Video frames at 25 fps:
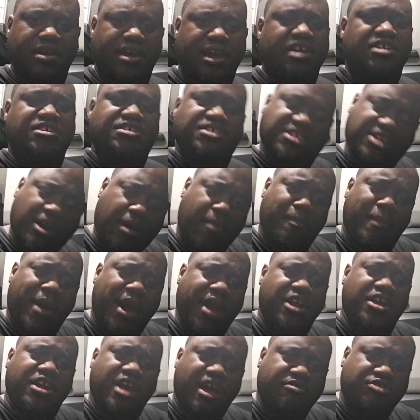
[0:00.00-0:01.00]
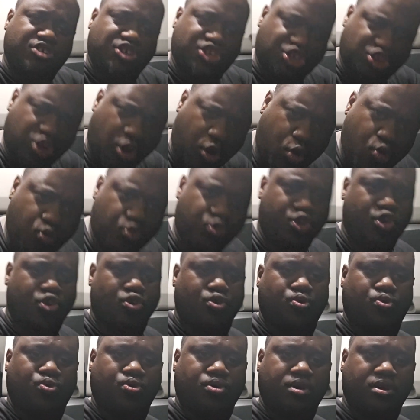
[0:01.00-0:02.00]
If somebody has shown
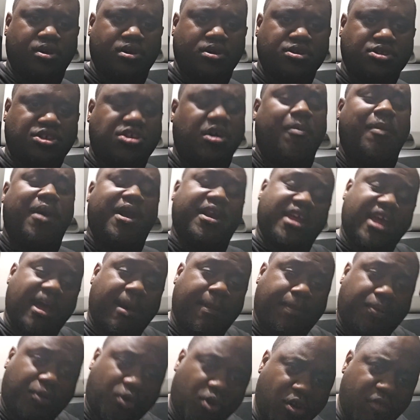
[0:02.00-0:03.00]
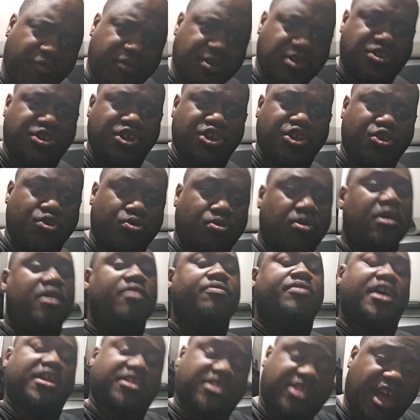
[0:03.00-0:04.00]
you Somebody have proven to you
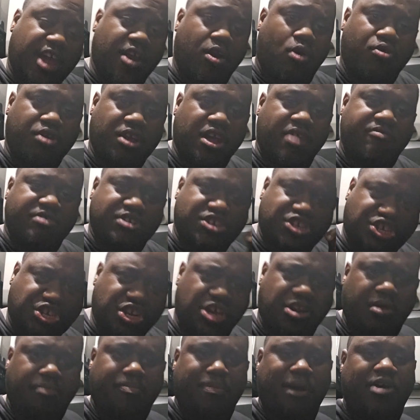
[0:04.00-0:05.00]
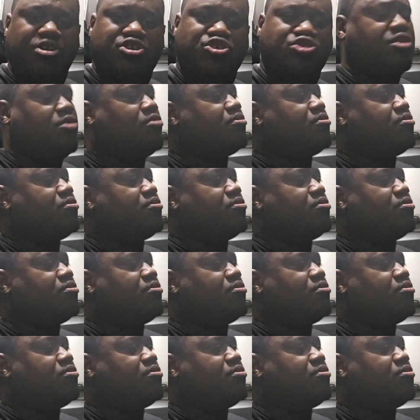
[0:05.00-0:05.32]
that they don't give a shit about you.